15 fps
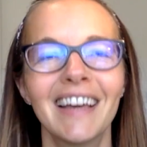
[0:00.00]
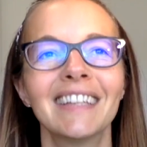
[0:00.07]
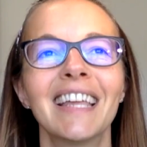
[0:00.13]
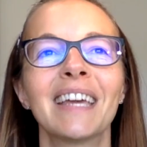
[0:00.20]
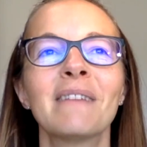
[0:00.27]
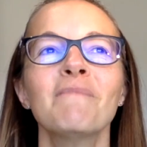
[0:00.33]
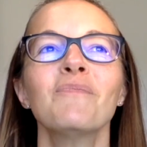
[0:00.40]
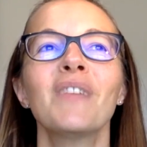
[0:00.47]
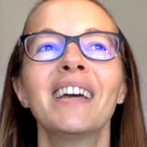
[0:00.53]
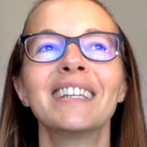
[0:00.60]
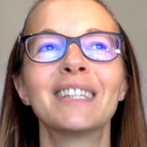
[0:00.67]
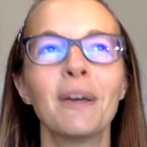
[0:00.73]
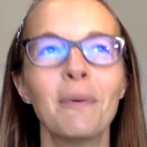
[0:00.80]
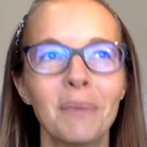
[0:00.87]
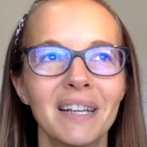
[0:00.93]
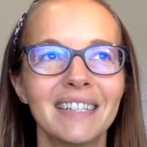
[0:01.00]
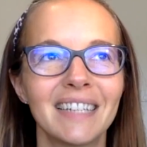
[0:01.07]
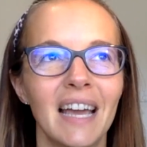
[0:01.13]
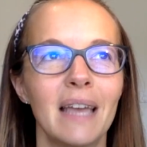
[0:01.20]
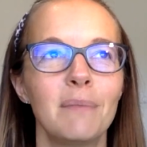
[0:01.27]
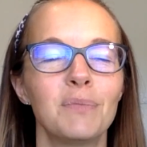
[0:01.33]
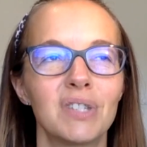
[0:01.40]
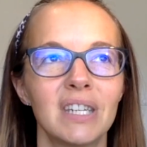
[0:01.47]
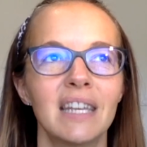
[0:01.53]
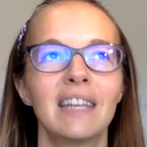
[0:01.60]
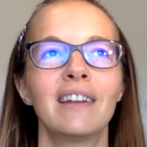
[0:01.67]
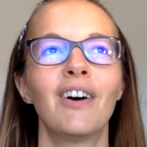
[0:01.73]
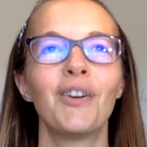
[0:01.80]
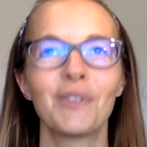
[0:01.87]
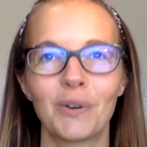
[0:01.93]
Like so many times
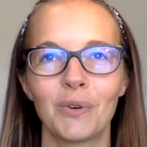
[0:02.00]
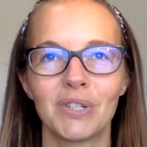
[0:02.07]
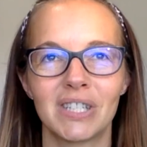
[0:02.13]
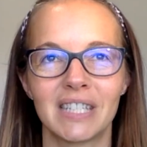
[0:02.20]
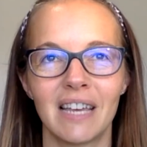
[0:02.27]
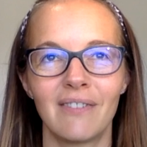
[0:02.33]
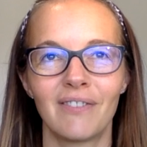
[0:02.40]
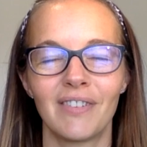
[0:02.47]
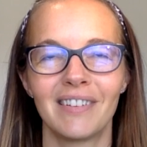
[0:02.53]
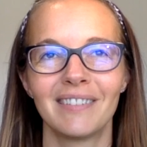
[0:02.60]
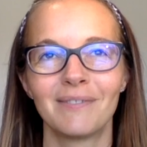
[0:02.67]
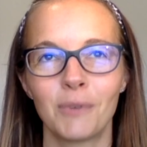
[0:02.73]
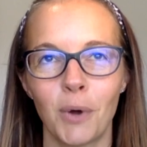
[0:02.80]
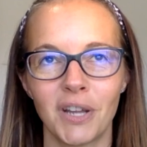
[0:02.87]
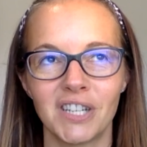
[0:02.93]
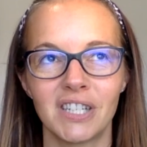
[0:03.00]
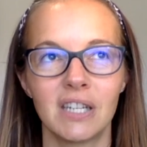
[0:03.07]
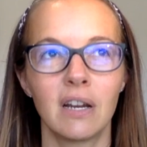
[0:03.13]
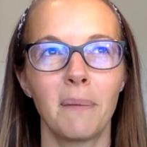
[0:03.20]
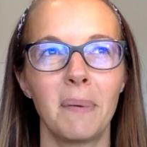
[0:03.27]
in all the courses I've watched,